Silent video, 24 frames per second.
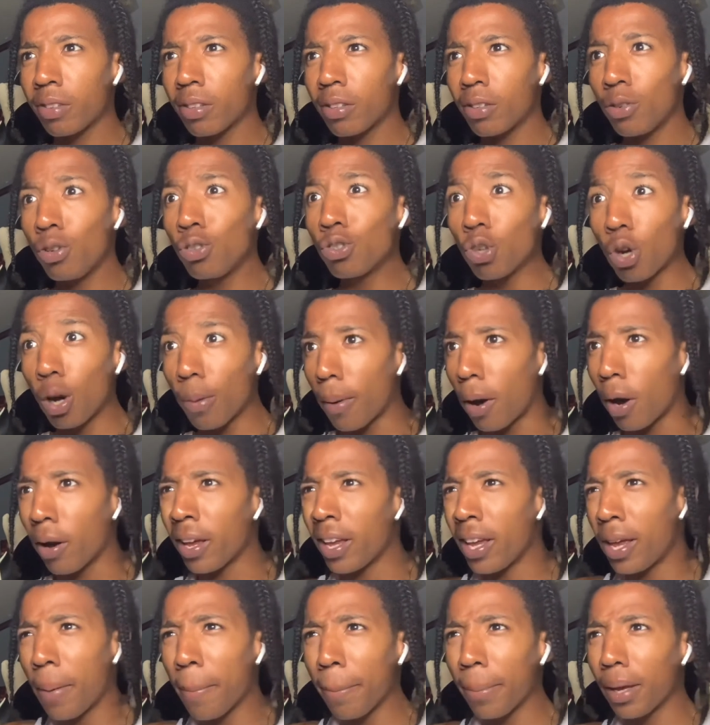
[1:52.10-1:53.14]
you talking about
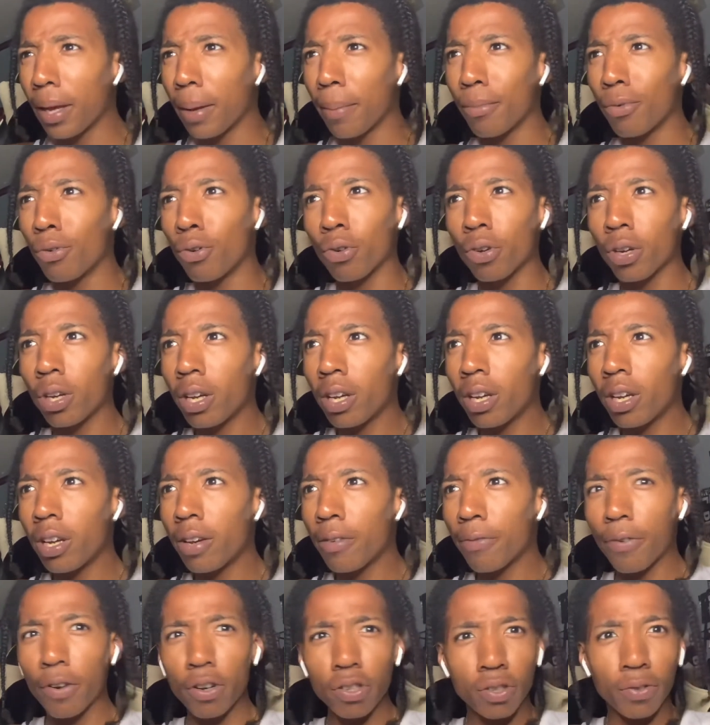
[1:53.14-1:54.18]
him being Mook?
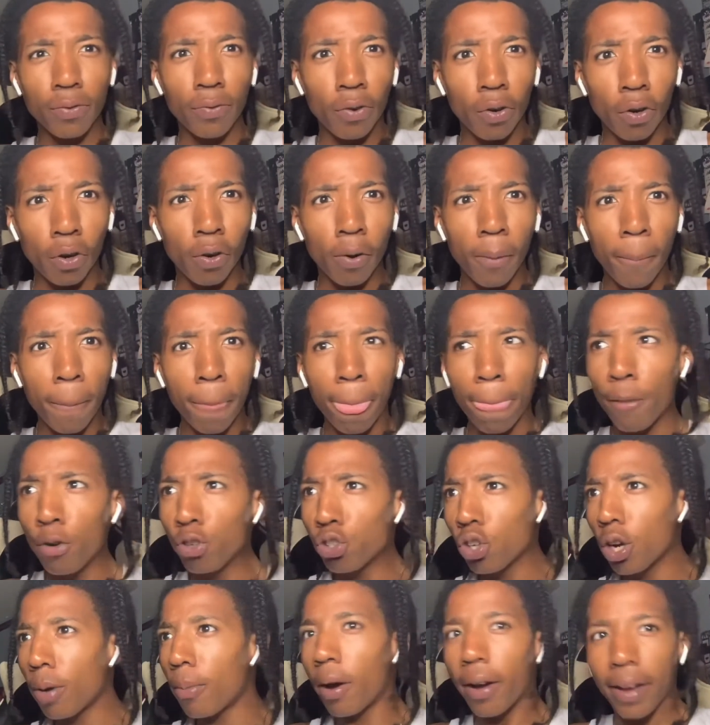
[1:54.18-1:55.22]
First of all, you
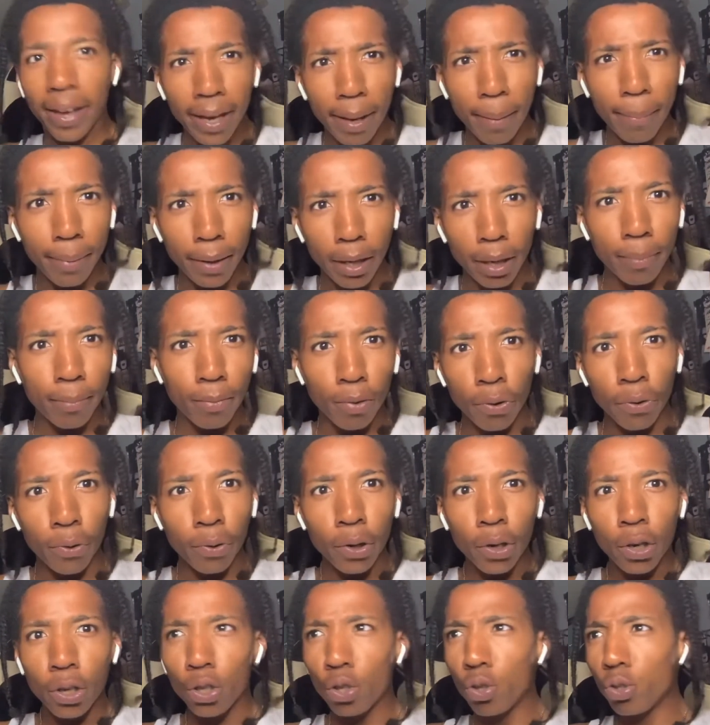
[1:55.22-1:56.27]
talking about him being Mook?
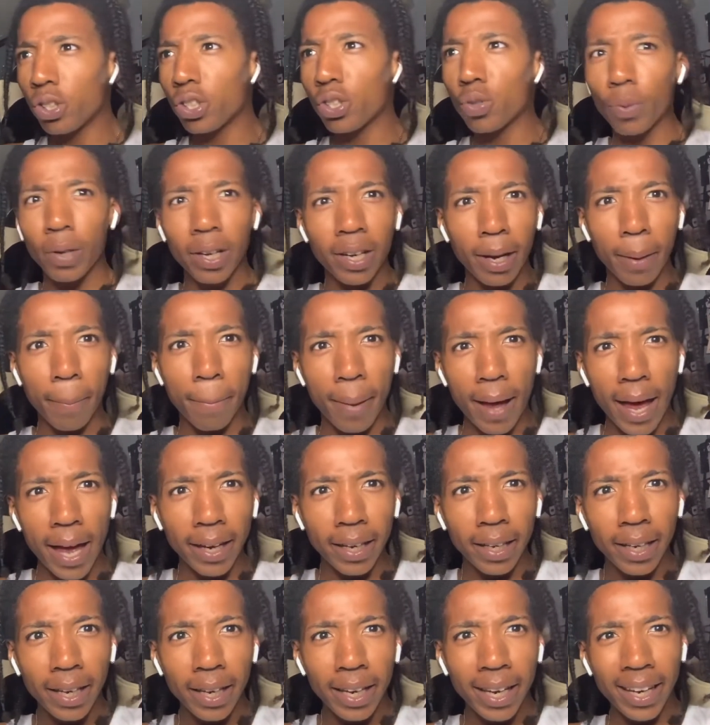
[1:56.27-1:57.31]
You just went in the
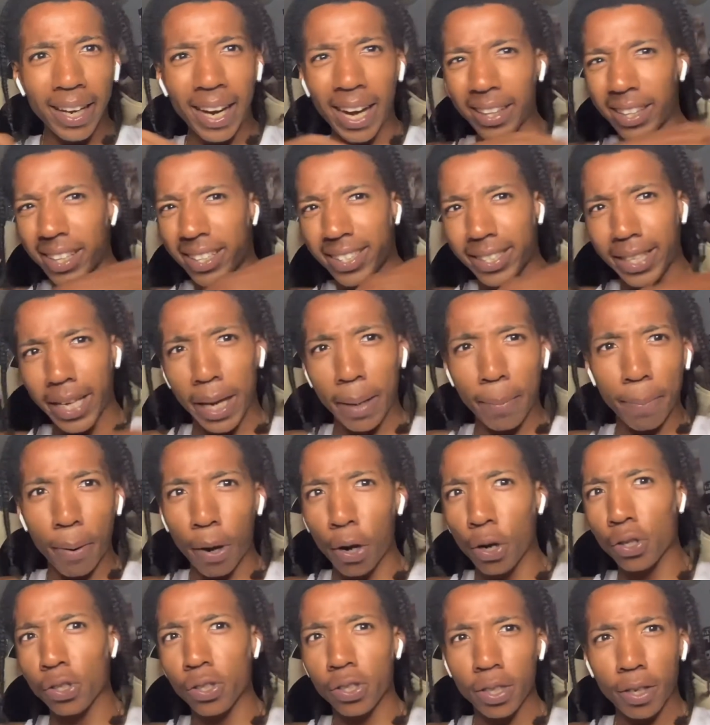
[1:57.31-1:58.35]
back and got the same
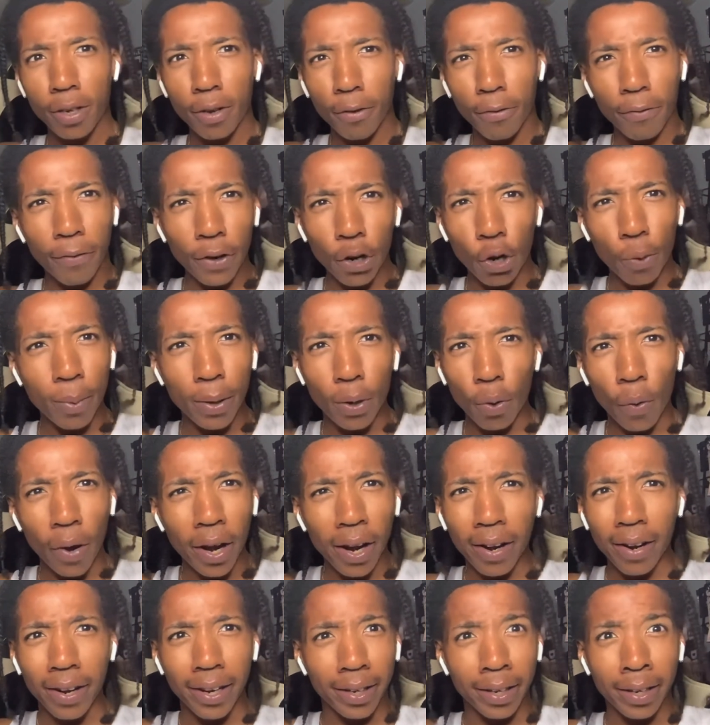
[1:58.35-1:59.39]
purse Fredo be
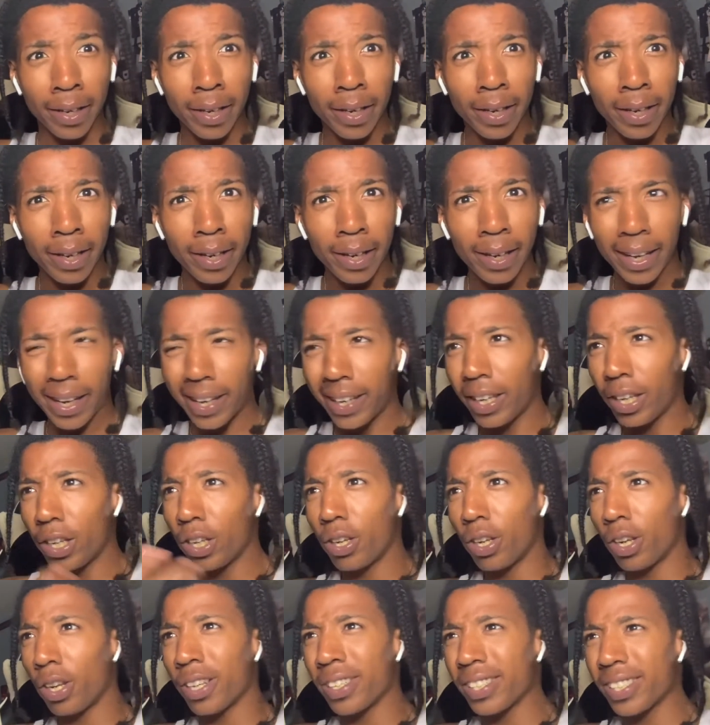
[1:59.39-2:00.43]
wearing. And then
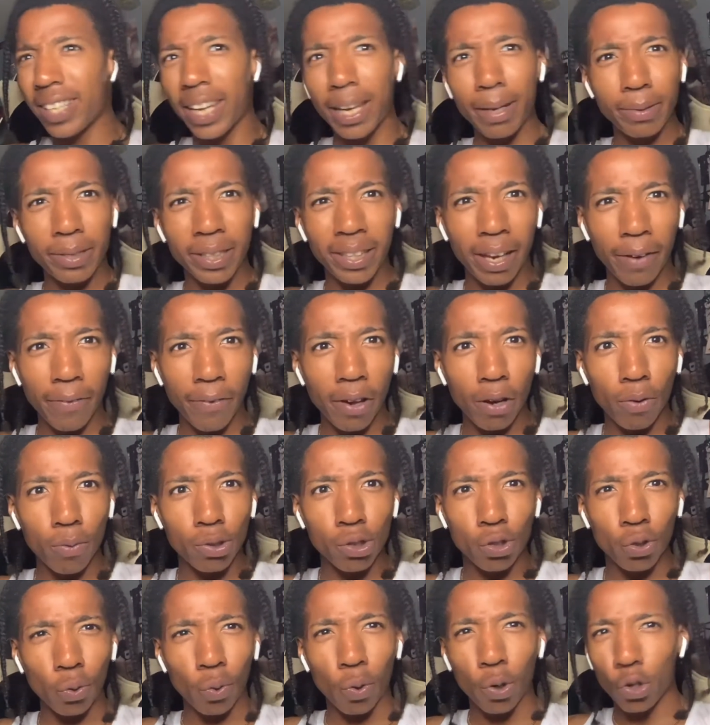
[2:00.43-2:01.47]
the same shit that Freddie was
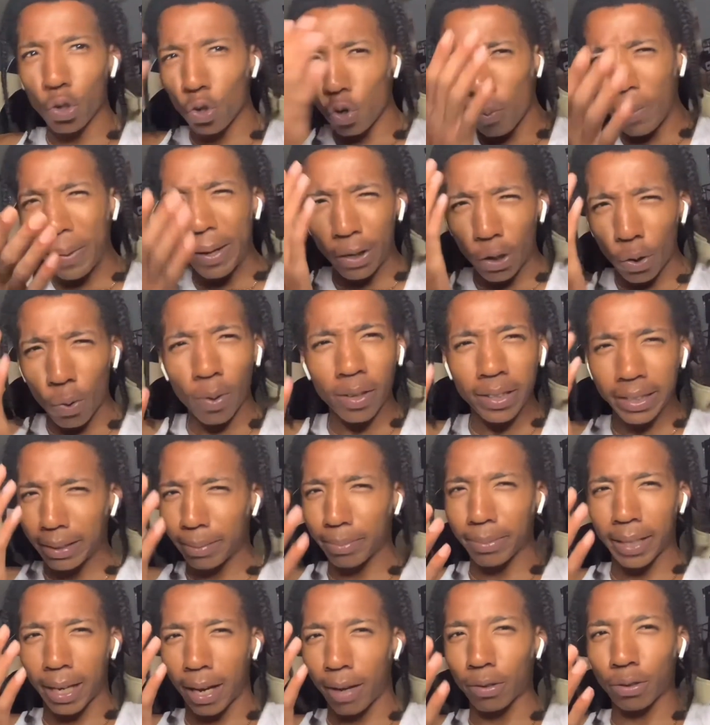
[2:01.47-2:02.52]
doing, you be doing
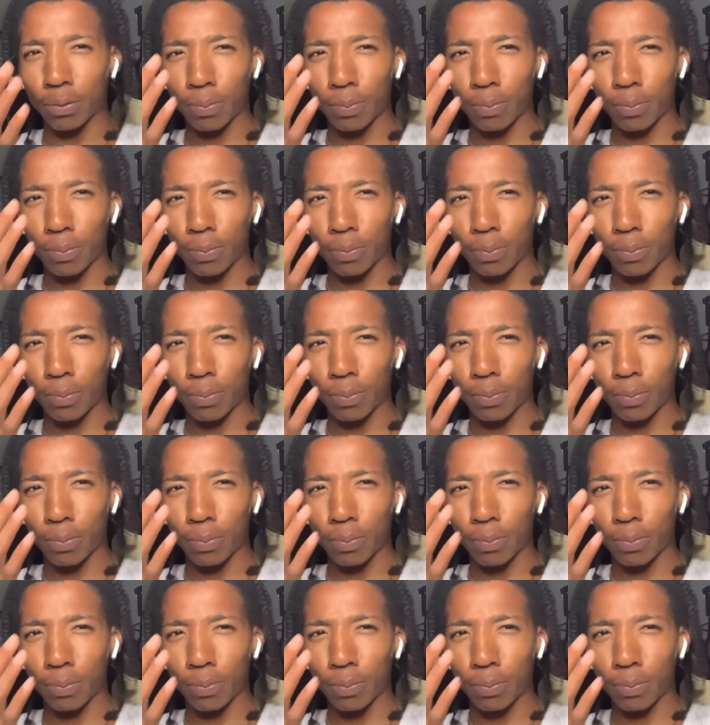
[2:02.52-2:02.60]
sometimes,